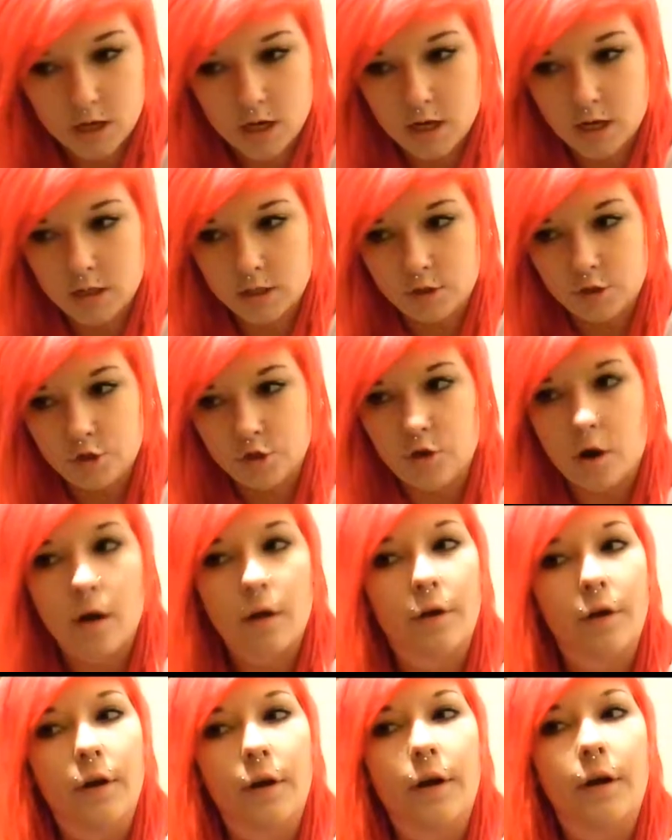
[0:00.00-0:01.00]
and
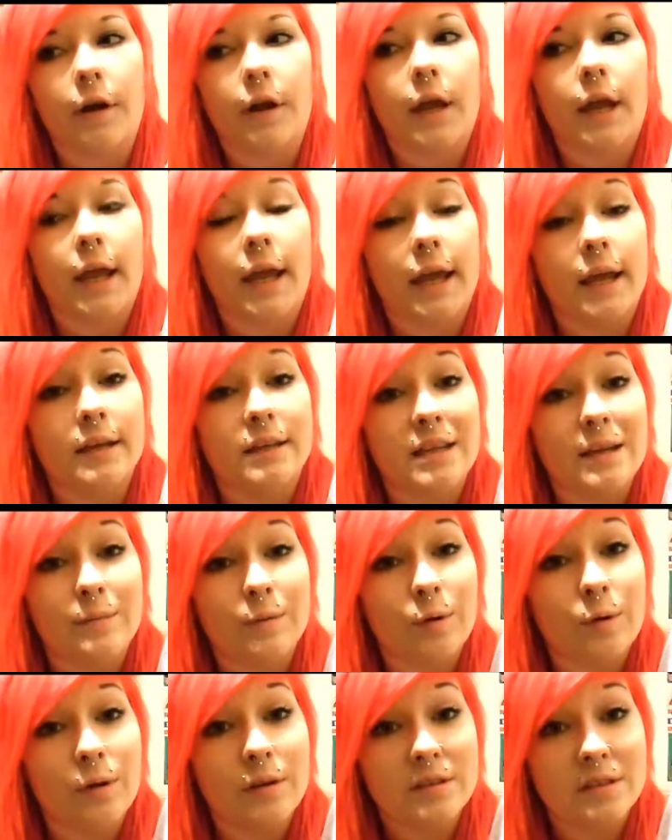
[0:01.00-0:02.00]
stronger, and
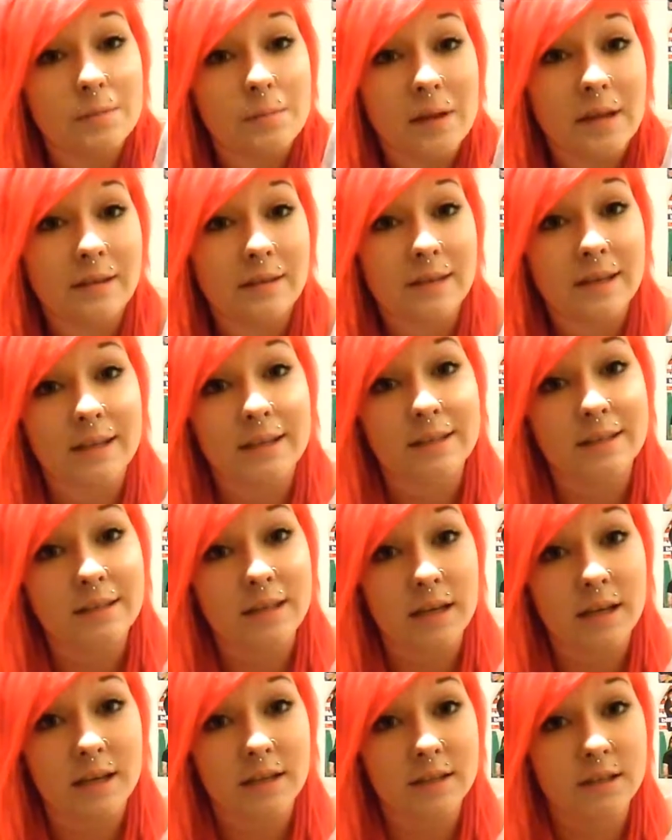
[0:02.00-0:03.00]
I'm going to beat
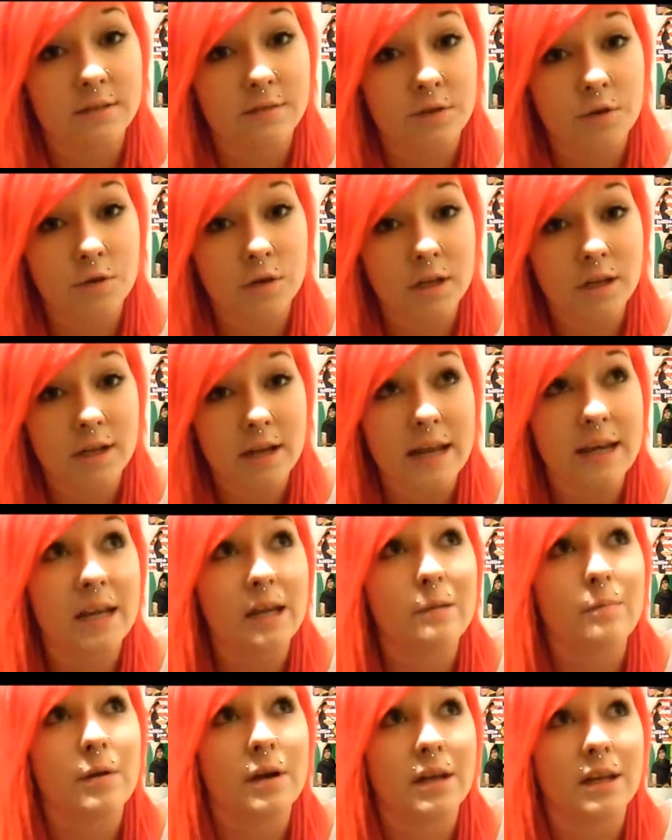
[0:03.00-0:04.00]
this. And if you need
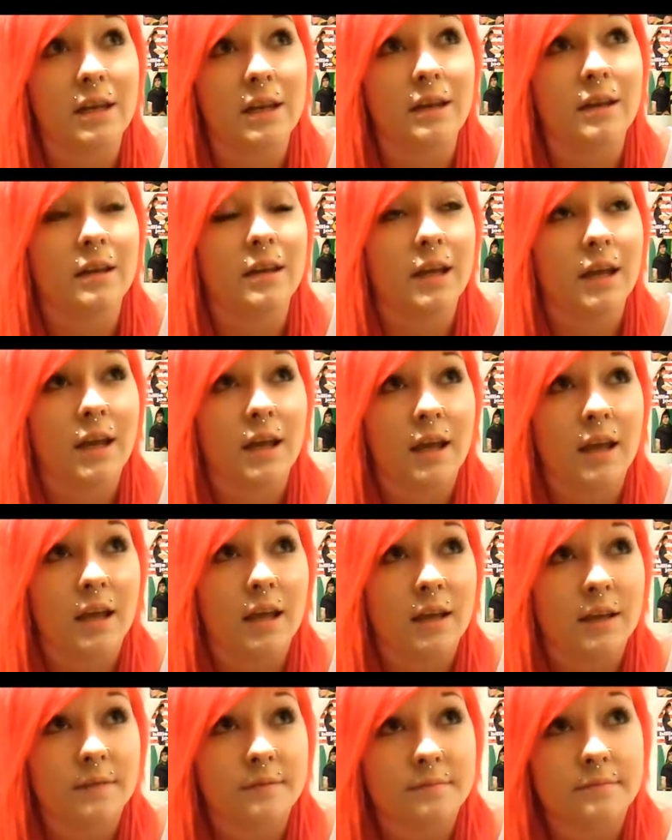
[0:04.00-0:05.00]
anybody
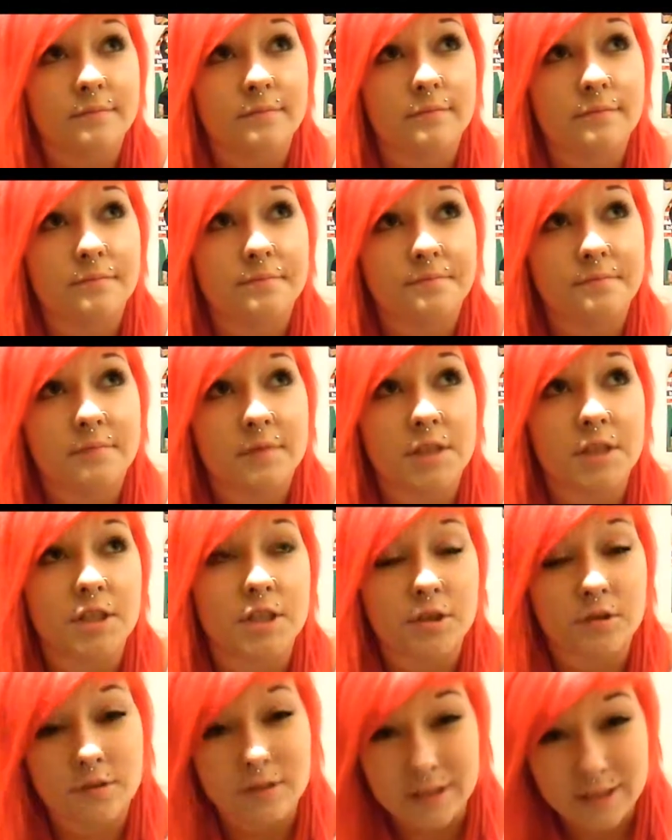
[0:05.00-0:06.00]
to
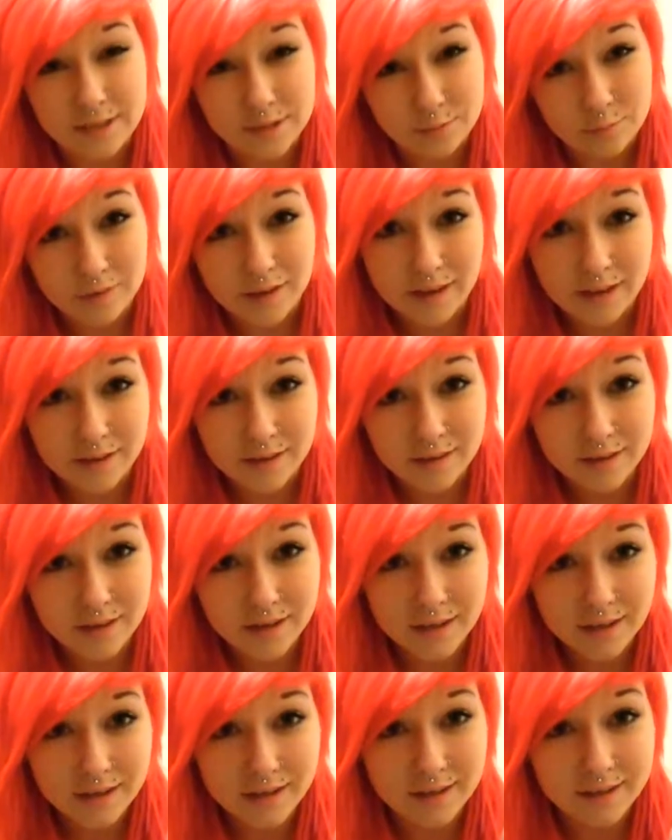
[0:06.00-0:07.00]
do this with,